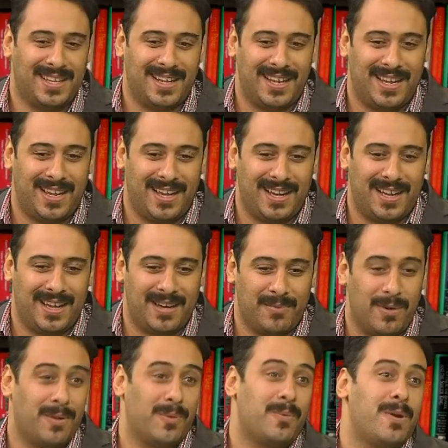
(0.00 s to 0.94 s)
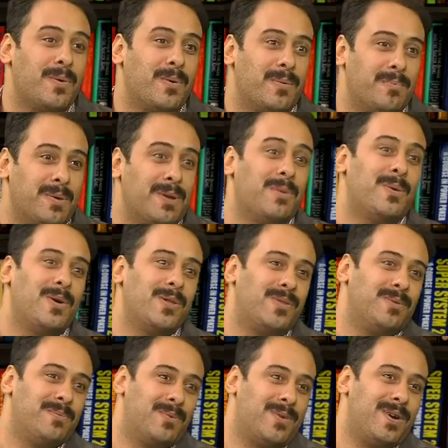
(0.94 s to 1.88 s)
well, we
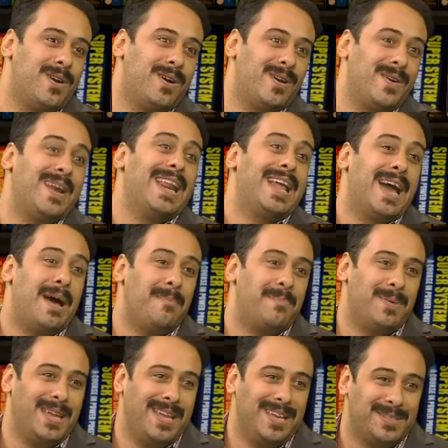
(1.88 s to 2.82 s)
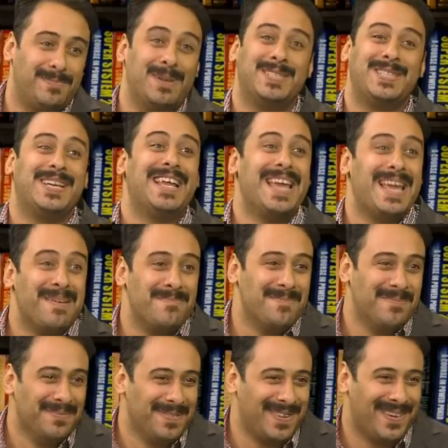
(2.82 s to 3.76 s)
both were really happy, especially
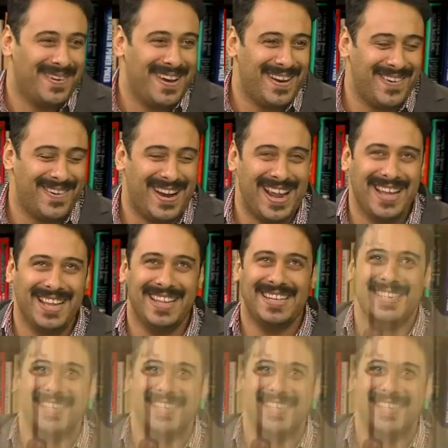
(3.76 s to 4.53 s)
him, right?